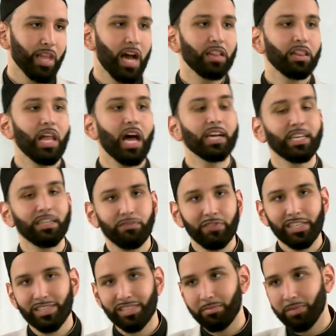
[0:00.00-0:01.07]
Allah
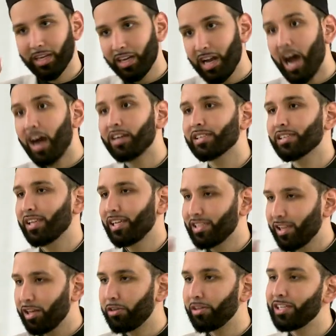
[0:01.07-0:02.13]
convinced him. Qana'ah is,
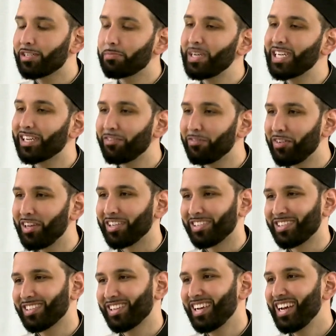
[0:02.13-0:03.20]
is literally to be
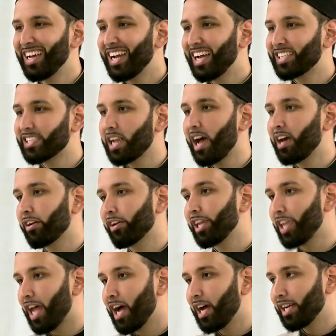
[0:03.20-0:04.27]
convinced. It's not
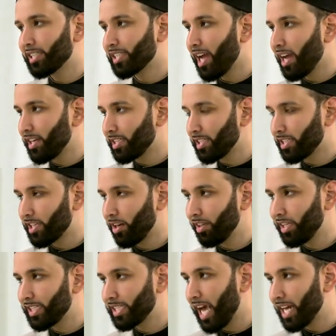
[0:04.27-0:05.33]
rida, it's not
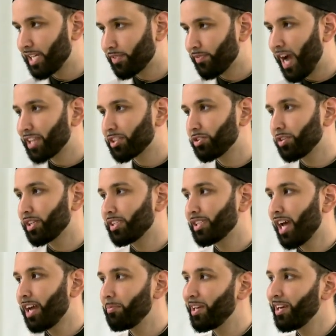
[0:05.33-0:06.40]
necessarily satisfaction or
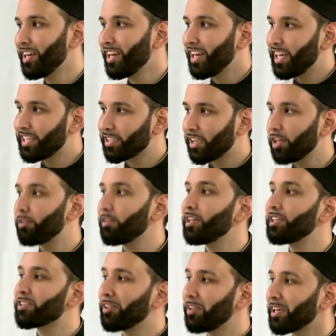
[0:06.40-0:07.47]
contentment. It's
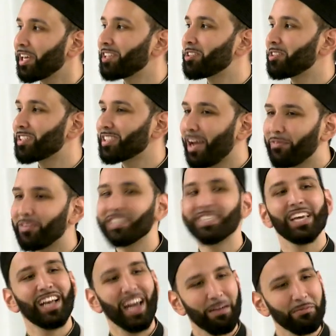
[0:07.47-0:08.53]
literally to look at yourself and
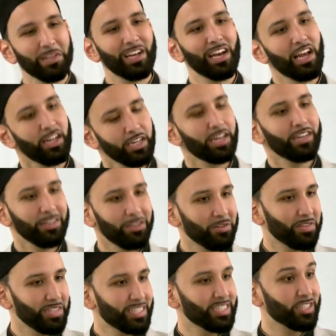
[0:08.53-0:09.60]
say, Alhamdulillah, yeah, you know,
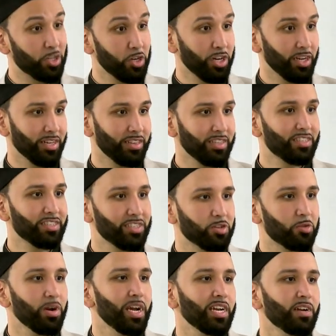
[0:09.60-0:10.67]
this is good, this is
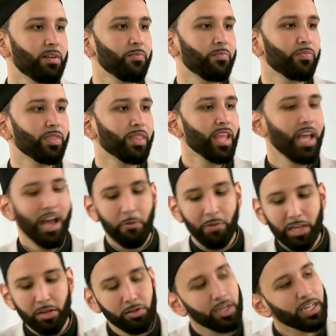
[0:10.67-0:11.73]
great. And
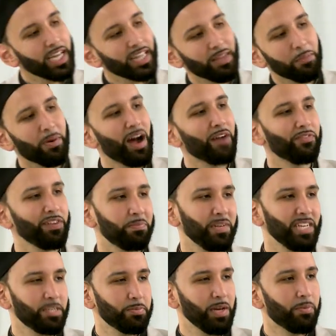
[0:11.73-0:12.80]
when you look at the Prophet,
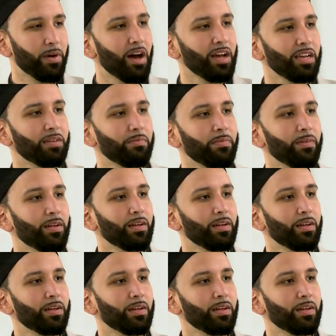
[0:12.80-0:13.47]
peace be upon him,